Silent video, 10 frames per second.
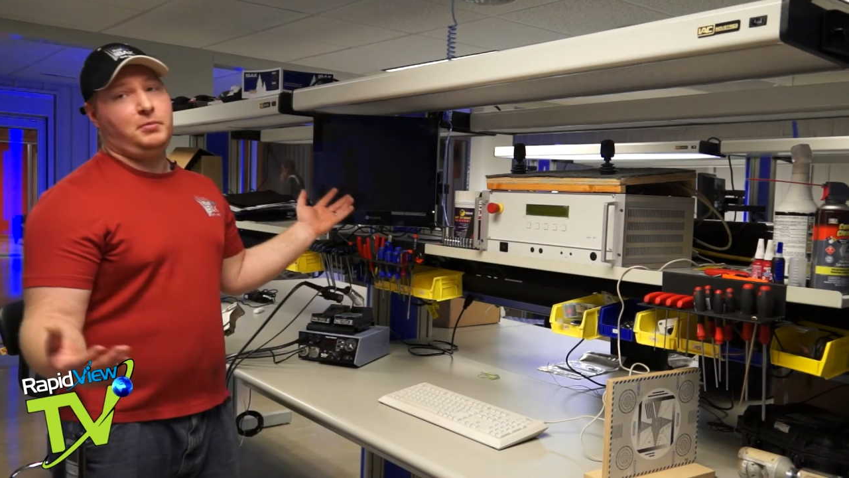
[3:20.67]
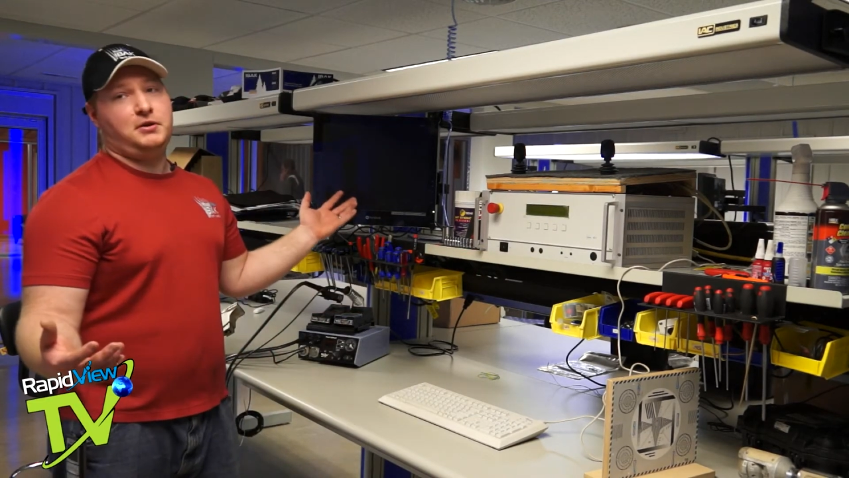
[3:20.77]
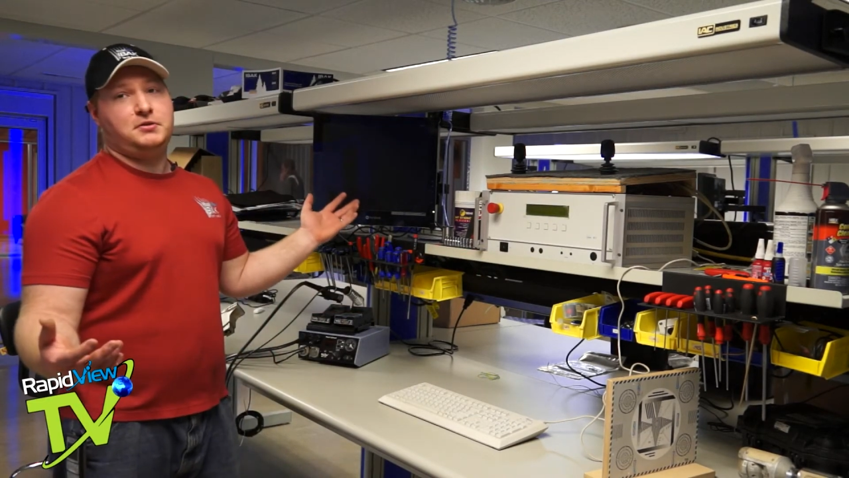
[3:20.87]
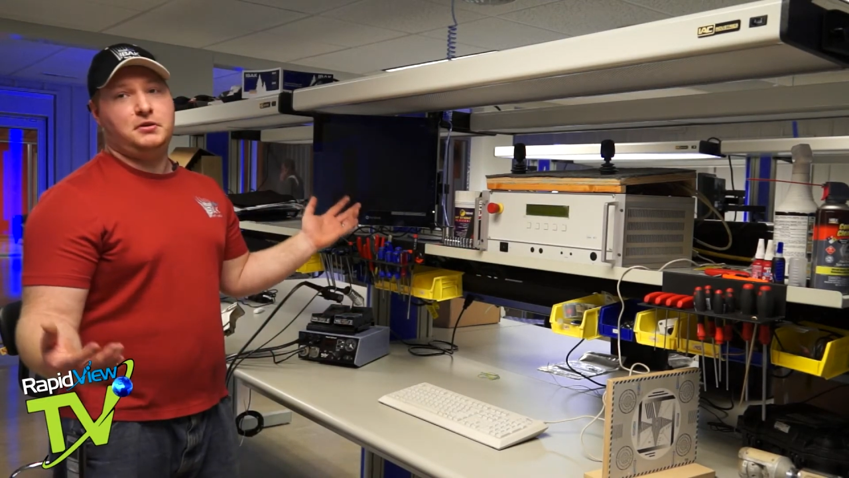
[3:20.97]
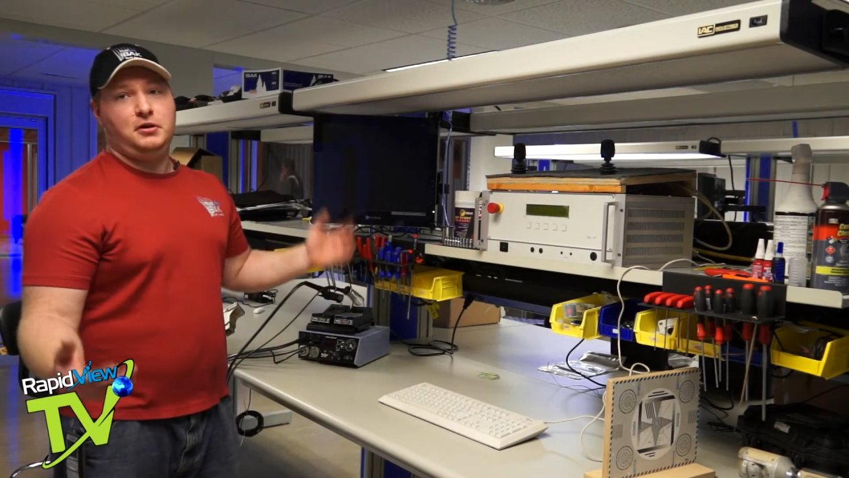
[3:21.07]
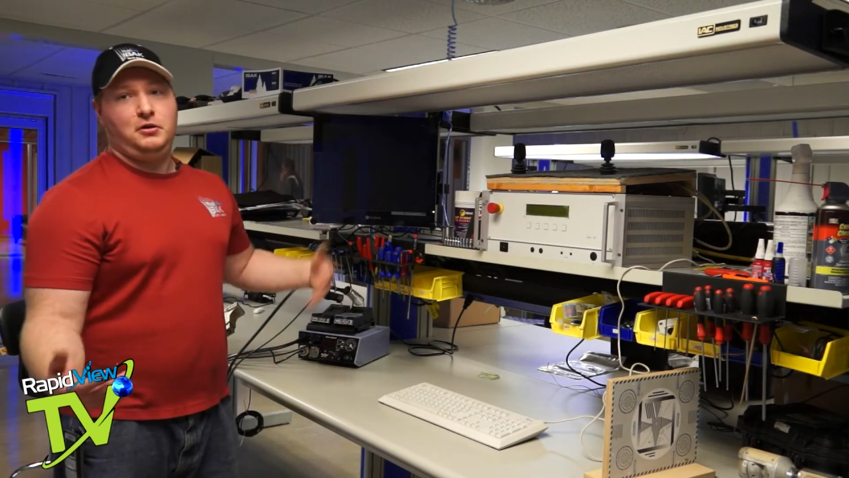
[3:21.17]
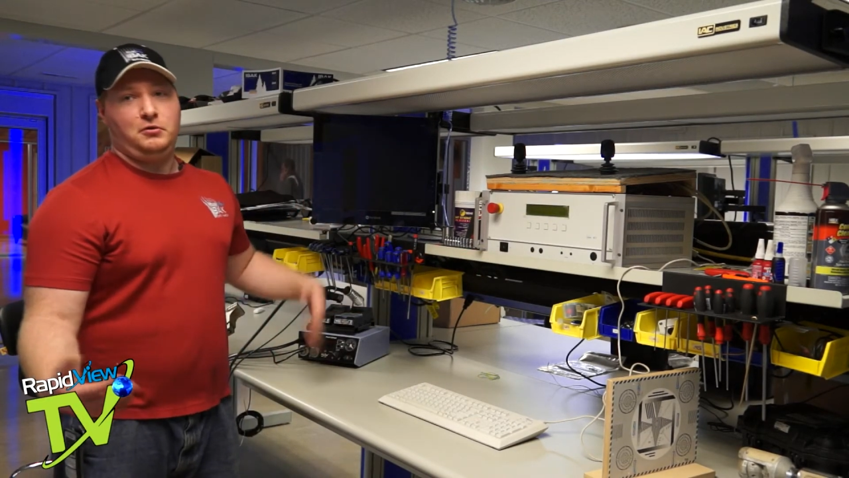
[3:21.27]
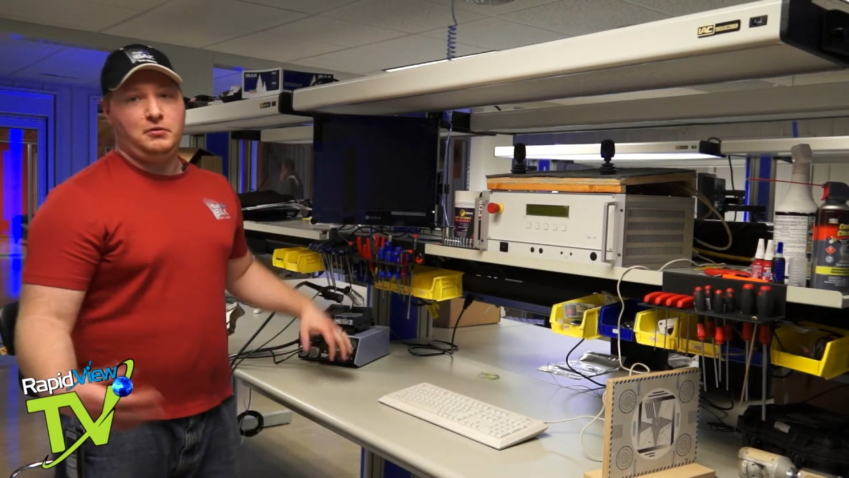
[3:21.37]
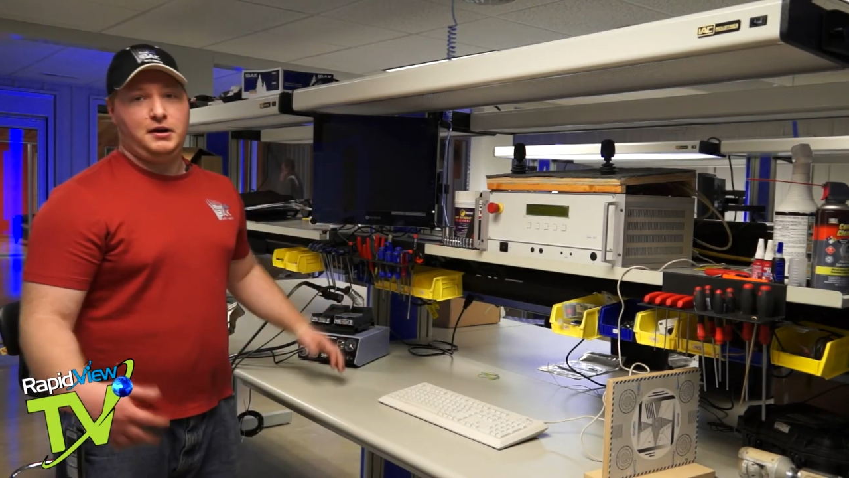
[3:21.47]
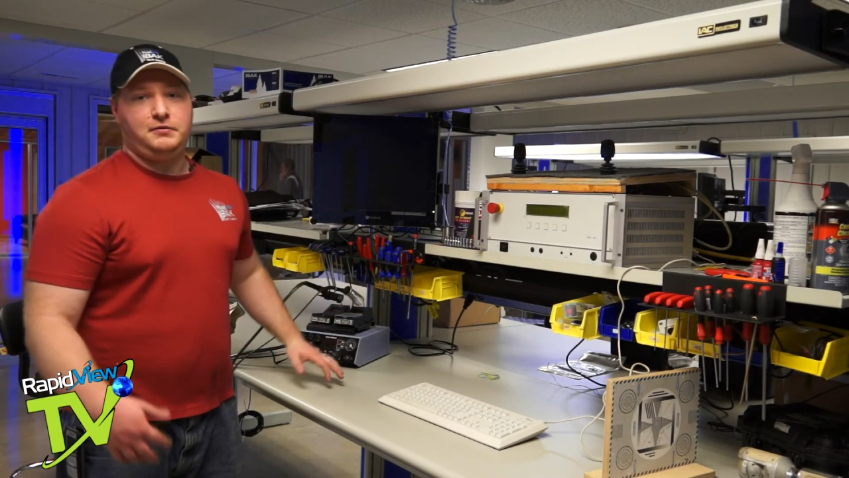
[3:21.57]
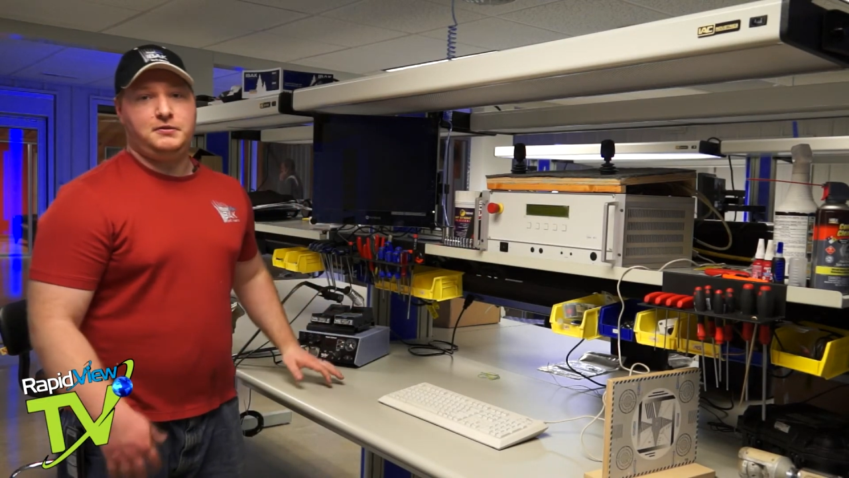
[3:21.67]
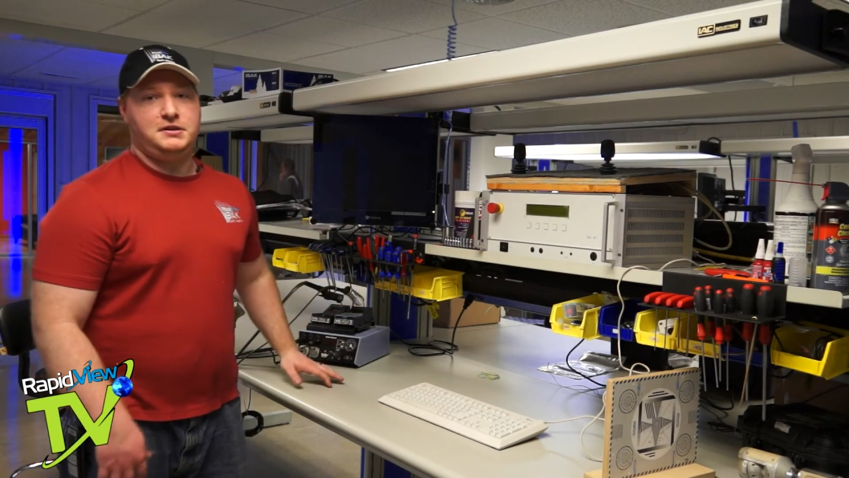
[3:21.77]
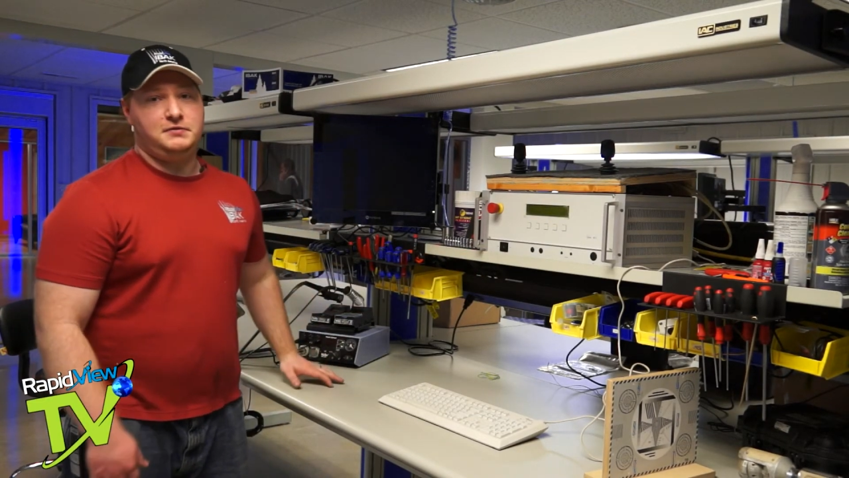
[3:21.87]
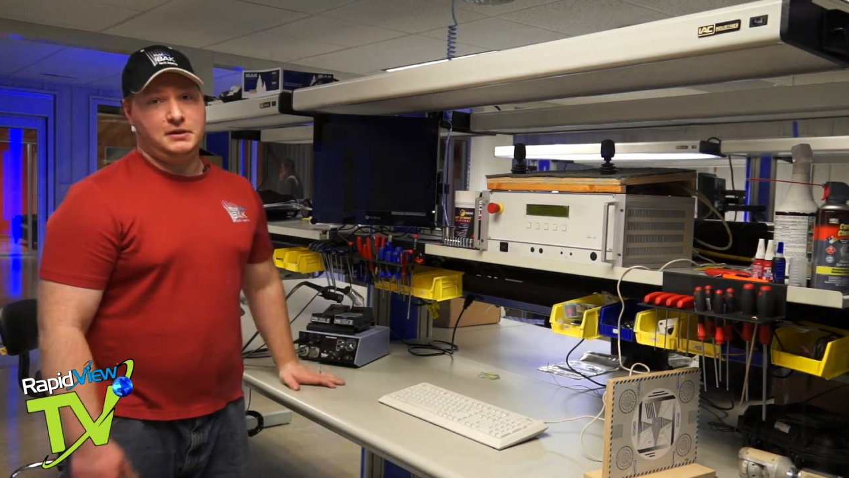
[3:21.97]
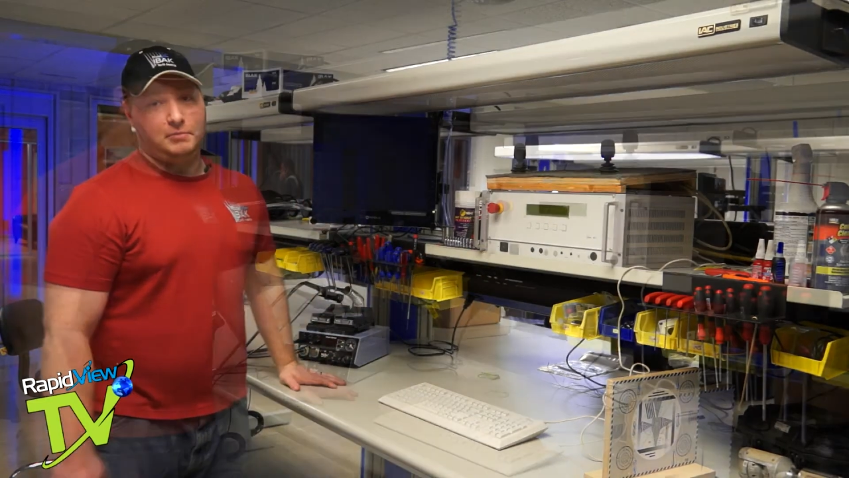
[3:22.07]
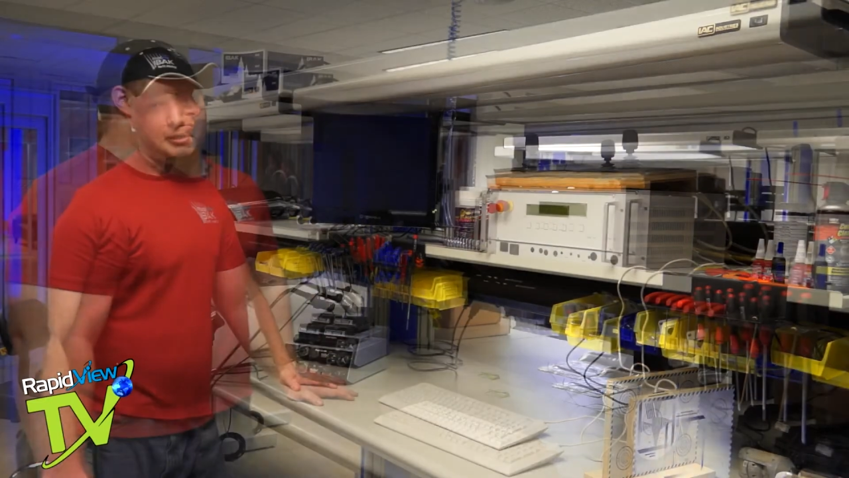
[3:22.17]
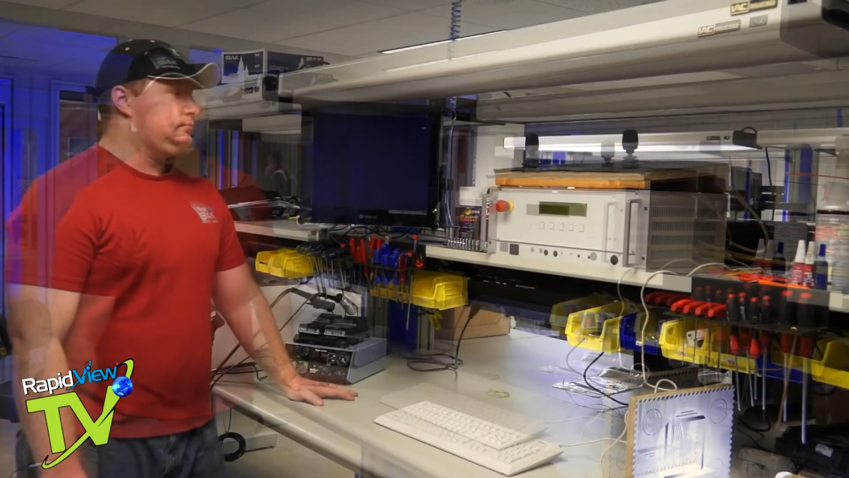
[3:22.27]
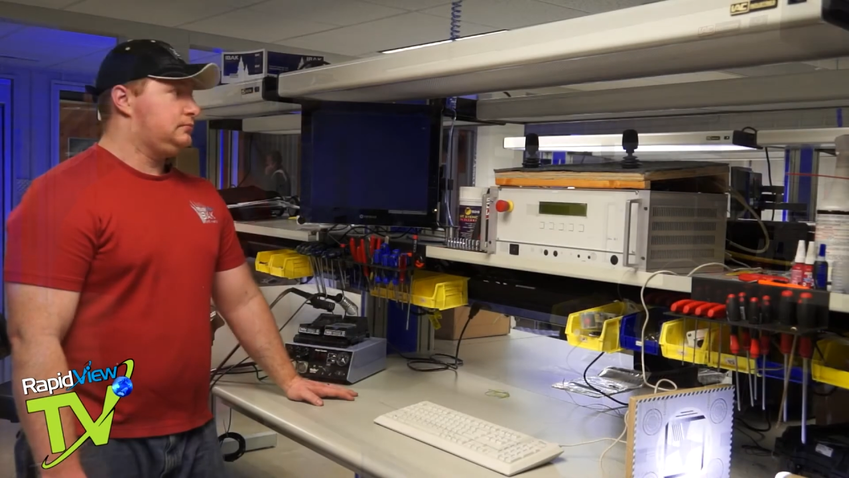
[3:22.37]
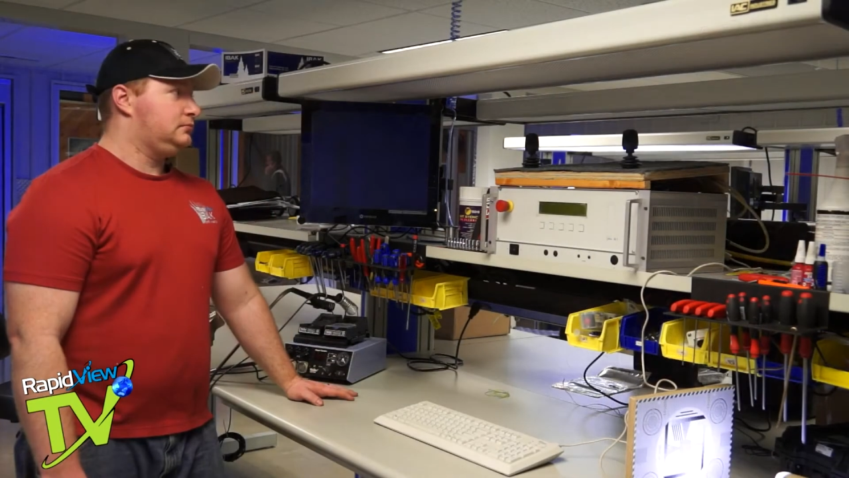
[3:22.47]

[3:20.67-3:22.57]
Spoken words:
picture ready for TV and pipe.